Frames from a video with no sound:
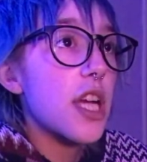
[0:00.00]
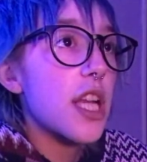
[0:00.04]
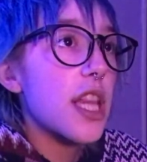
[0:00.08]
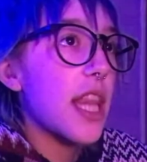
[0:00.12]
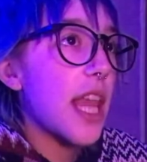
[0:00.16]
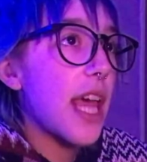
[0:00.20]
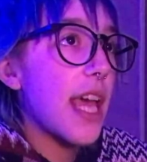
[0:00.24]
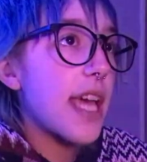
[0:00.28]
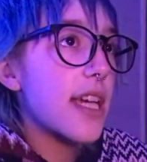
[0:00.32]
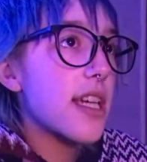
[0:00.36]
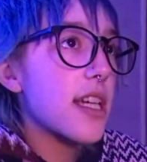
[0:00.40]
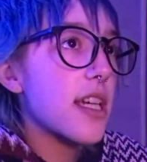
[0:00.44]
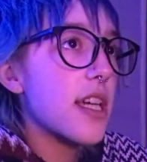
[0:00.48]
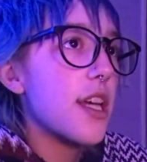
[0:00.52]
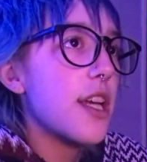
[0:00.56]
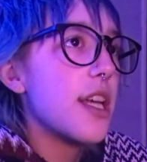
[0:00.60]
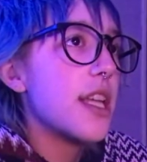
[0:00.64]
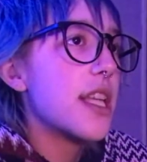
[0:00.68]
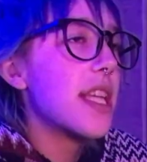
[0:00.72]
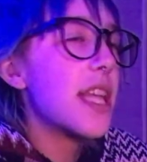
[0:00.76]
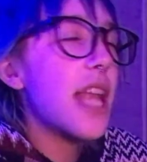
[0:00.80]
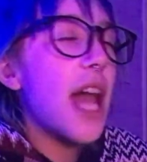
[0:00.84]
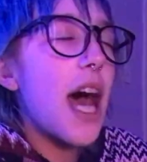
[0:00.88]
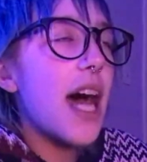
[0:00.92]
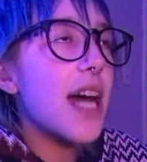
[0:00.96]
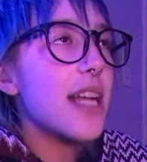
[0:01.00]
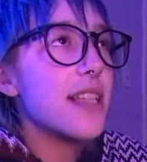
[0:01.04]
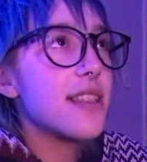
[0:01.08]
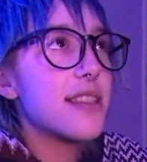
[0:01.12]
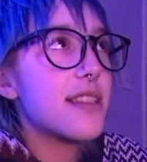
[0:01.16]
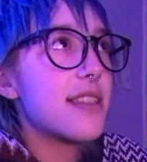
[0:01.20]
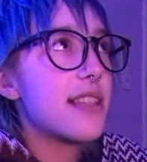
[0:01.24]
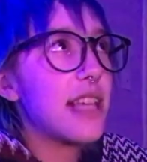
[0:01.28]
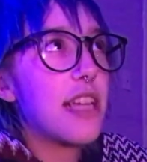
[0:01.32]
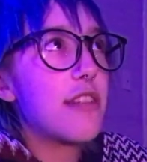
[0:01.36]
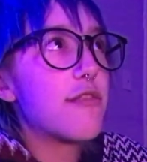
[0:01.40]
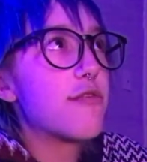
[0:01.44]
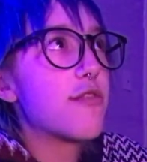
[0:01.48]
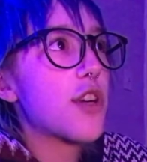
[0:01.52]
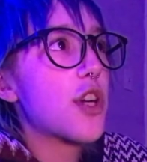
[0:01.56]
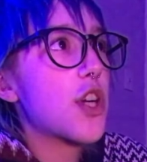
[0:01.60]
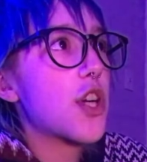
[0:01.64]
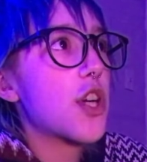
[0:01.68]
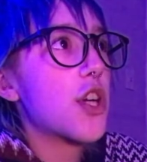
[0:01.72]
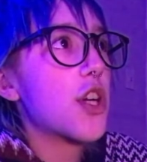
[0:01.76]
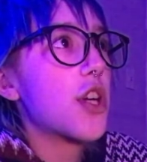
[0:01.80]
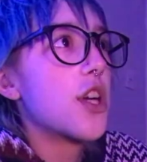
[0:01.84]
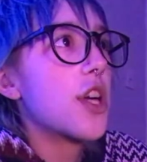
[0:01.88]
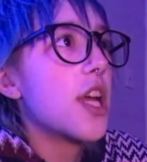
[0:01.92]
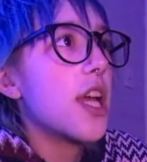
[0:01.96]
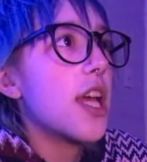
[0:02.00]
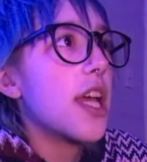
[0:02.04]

Like not safer.